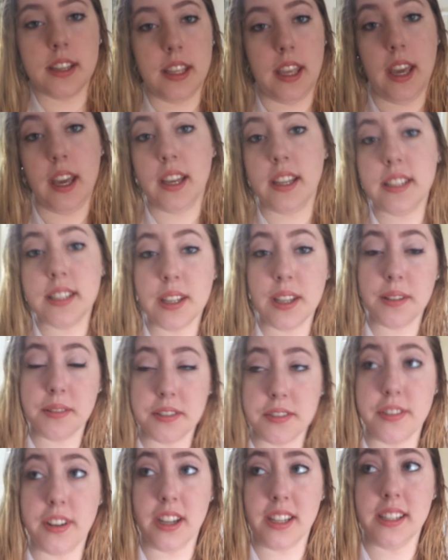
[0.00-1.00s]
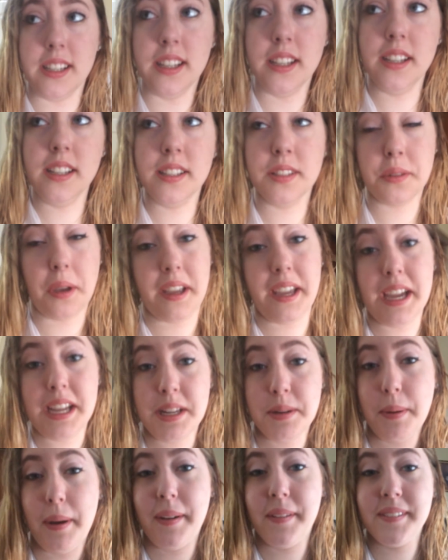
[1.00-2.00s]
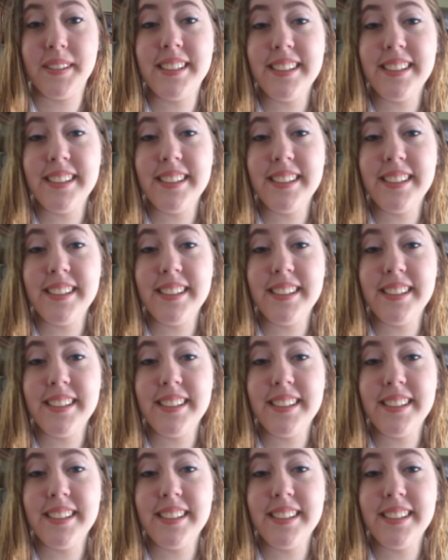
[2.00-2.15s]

Yeah, so that was fun. So I kicked him out.